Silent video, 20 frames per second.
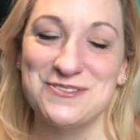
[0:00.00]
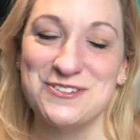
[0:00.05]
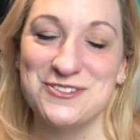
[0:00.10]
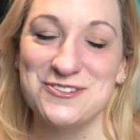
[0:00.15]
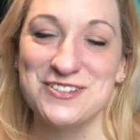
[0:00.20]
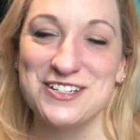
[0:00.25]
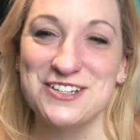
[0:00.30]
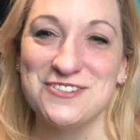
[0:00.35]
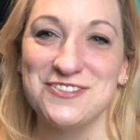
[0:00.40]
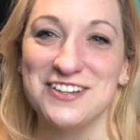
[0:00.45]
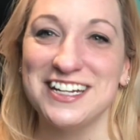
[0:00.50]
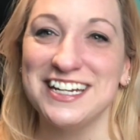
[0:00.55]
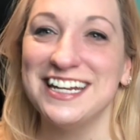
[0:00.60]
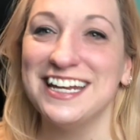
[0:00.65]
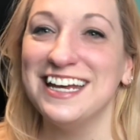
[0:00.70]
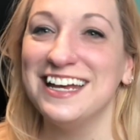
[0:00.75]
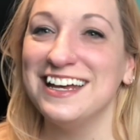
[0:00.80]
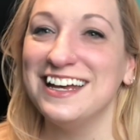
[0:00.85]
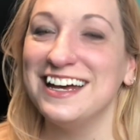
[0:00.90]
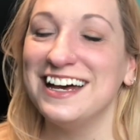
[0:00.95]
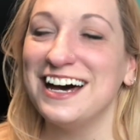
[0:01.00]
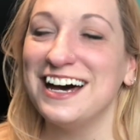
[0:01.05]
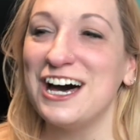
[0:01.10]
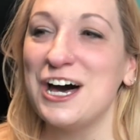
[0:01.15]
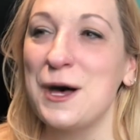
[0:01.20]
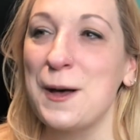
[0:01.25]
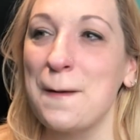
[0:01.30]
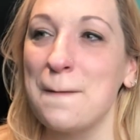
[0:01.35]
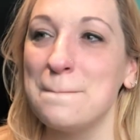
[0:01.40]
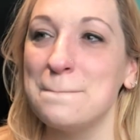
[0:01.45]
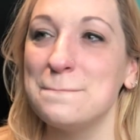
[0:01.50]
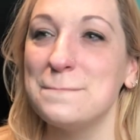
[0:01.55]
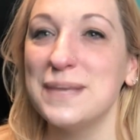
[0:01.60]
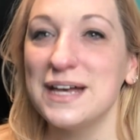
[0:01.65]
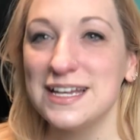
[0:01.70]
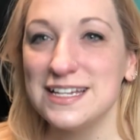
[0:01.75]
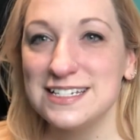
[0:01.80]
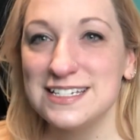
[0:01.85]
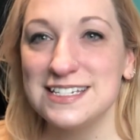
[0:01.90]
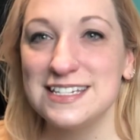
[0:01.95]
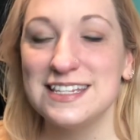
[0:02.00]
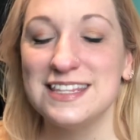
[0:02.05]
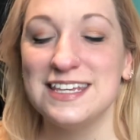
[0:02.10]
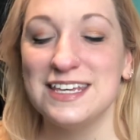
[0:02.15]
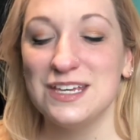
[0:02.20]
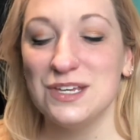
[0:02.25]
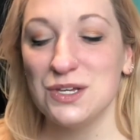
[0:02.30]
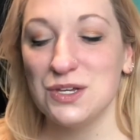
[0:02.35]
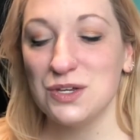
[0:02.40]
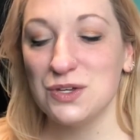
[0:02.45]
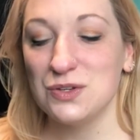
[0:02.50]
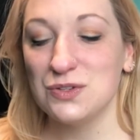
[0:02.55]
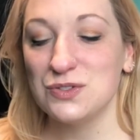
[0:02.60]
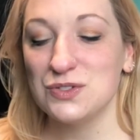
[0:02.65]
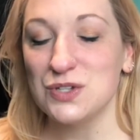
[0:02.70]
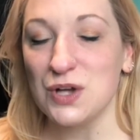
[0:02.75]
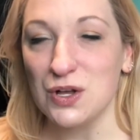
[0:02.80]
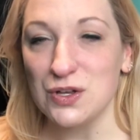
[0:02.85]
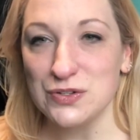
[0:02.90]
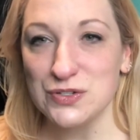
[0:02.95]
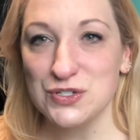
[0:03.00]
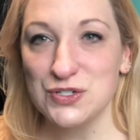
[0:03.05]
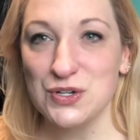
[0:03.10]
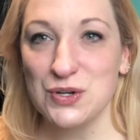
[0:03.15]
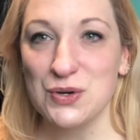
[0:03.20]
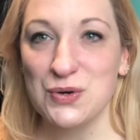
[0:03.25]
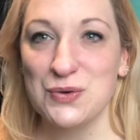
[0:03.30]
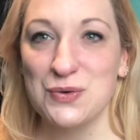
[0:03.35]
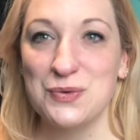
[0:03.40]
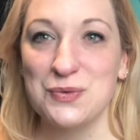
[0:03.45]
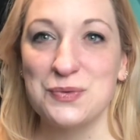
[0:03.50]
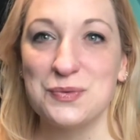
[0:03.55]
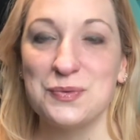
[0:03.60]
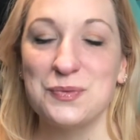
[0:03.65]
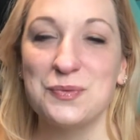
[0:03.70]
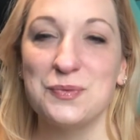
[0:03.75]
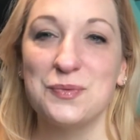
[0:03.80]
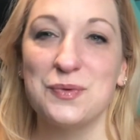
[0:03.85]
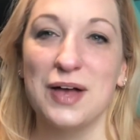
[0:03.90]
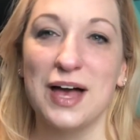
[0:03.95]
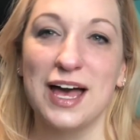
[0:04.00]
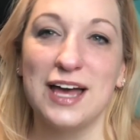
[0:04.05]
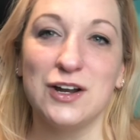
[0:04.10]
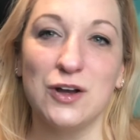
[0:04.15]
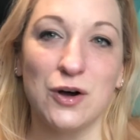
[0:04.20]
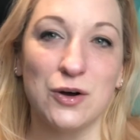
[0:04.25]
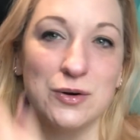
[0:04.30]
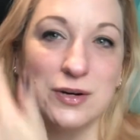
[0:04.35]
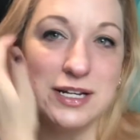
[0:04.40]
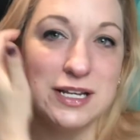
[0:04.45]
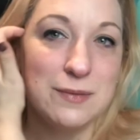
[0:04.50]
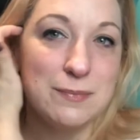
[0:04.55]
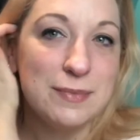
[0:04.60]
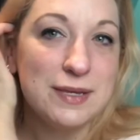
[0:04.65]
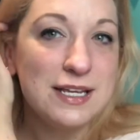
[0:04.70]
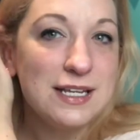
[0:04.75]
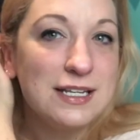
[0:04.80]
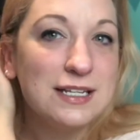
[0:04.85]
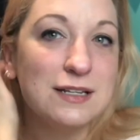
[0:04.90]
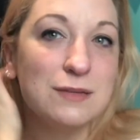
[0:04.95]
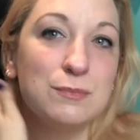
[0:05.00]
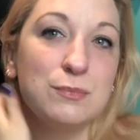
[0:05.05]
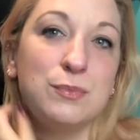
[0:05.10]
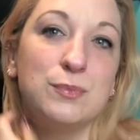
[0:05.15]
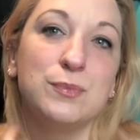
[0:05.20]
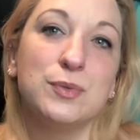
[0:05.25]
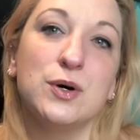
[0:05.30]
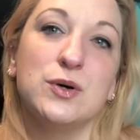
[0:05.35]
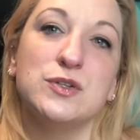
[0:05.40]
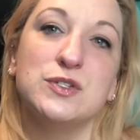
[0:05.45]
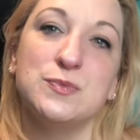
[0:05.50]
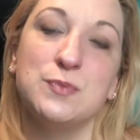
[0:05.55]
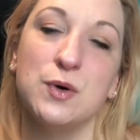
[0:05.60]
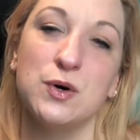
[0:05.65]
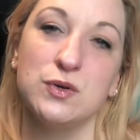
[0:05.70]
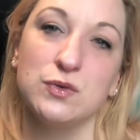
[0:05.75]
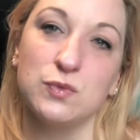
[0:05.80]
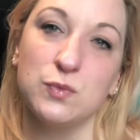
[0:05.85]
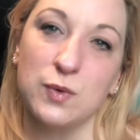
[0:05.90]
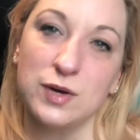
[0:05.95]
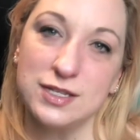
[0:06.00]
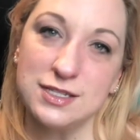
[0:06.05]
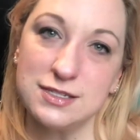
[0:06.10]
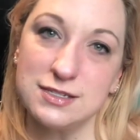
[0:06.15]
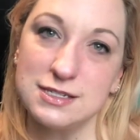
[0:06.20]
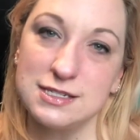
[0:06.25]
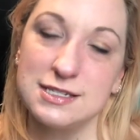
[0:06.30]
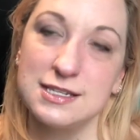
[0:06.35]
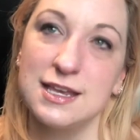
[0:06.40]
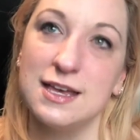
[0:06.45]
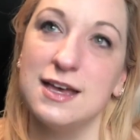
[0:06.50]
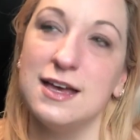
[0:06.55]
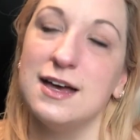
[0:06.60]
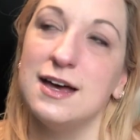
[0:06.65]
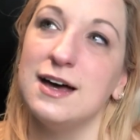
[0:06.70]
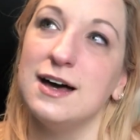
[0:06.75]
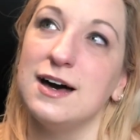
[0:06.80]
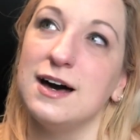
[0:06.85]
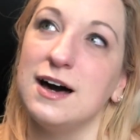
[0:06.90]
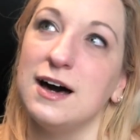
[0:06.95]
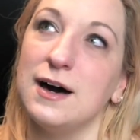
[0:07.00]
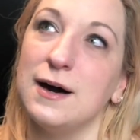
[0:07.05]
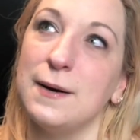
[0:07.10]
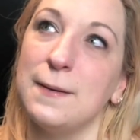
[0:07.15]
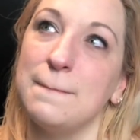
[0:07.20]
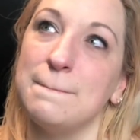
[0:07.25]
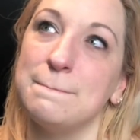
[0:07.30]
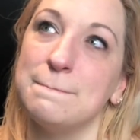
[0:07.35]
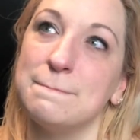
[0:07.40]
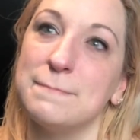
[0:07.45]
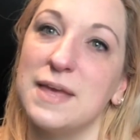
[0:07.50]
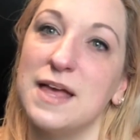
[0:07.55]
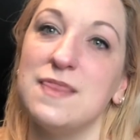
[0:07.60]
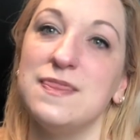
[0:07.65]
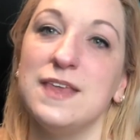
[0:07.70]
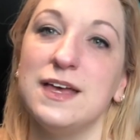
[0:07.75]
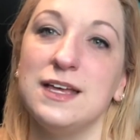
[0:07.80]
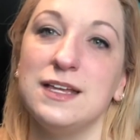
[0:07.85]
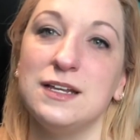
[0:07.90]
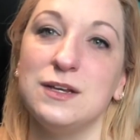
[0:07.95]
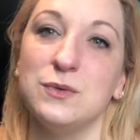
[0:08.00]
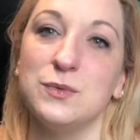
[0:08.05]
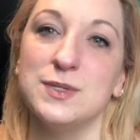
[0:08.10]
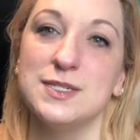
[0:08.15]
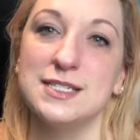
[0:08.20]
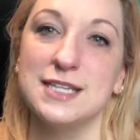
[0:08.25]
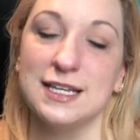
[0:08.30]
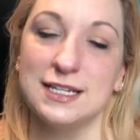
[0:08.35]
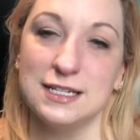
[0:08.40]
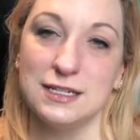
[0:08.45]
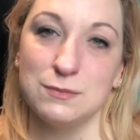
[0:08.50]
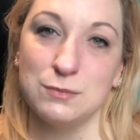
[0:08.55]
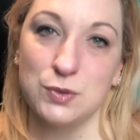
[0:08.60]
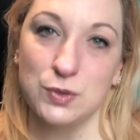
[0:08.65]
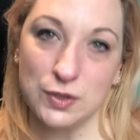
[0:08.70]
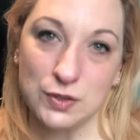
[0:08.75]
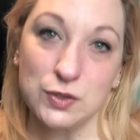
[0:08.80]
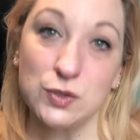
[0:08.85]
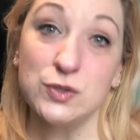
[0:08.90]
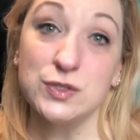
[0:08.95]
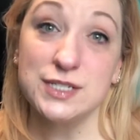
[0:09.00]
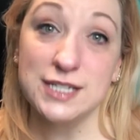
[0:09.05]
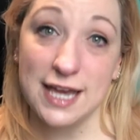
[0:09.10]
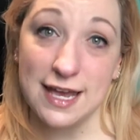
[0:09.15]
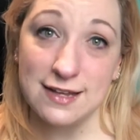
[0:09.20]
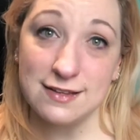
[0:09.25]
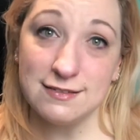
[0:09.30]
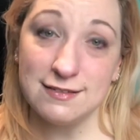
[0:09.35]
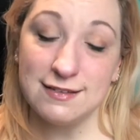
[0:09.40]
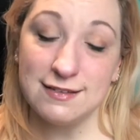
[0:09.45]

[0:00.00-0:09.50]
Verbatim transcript: It was really fun. Um, but the doll show had already been postponed once. Um, and then it was getting put on hold again.